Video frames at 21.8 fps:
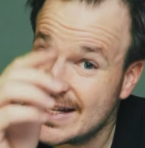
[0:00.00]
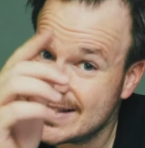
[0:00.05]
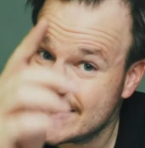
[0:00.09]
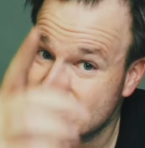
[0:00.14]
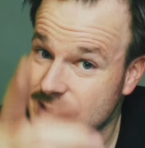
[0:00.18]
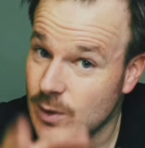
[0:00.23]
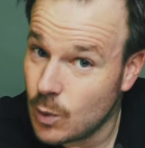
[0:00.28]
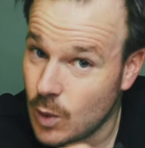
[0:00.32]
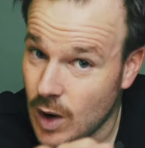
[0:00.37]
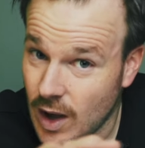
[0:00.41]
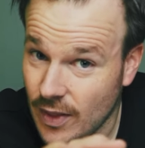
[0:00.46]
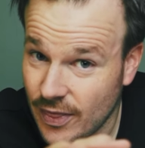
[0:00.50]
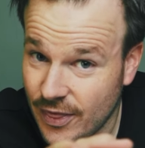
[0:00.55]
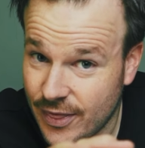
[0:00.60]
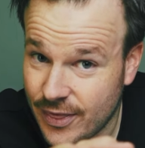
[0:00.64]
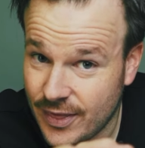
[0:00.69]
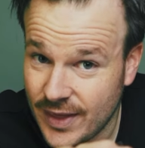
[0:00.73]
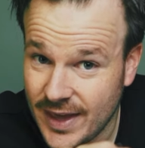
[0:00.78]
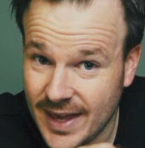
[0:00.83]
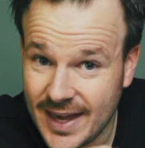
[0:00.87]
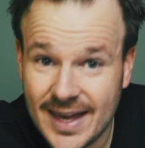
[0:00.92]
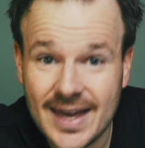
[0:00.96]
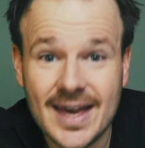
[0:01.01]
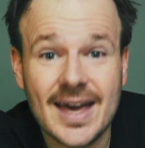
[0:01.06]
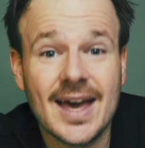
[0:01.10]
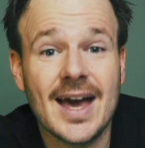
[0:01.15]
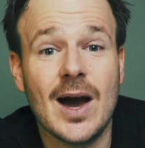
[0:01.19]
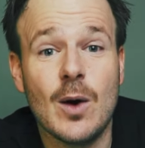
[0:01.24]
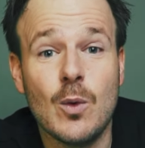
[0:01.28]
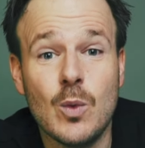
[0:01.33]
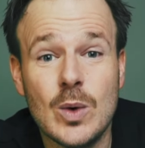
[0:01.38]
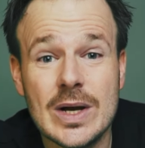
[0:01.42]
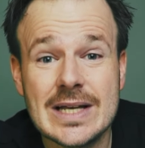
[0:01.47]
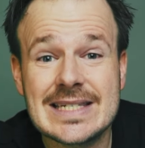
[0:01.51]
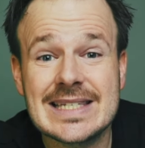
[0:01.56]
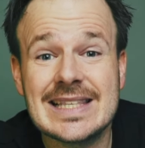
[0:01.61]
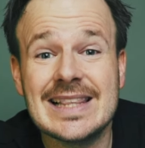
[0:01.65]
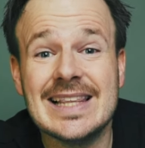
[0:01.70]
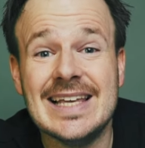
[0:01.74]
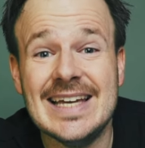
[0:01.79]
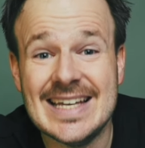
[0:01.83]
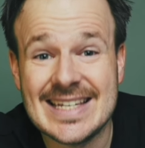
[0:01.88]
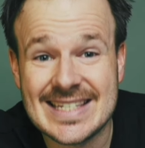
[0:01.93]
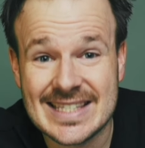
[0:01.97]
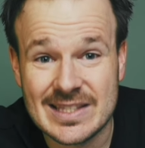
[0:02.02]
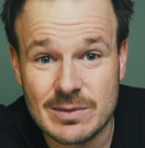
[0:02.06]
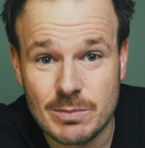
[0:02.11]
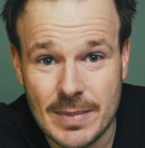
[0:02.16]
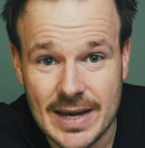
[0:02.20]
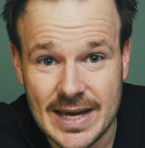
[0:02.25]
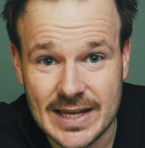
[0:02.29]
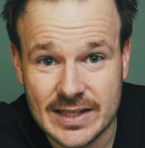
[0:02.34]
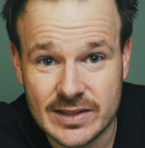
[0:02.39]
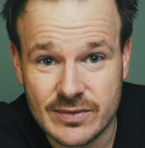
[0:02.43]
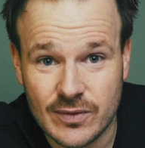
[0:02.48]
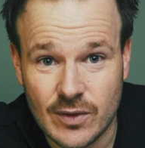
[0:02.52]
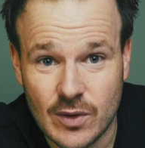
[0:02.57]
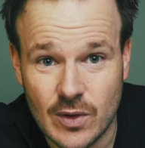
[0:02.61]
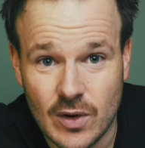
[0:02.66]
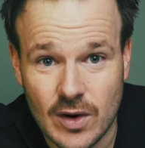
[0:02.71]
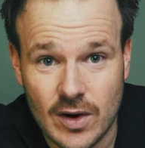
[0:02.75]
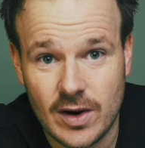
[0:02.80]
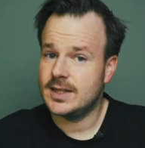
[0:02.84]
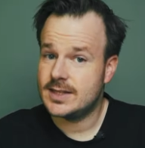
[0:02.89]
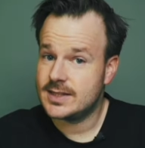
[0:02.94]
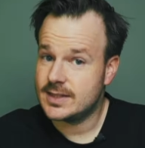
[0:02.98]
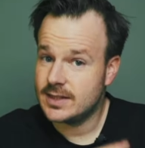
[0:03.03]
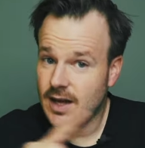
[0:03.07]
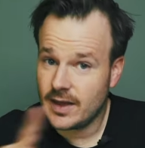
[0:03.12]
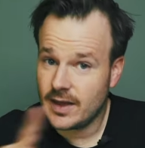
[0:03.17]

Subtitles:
That's the one thing a whistle isn't made for. It's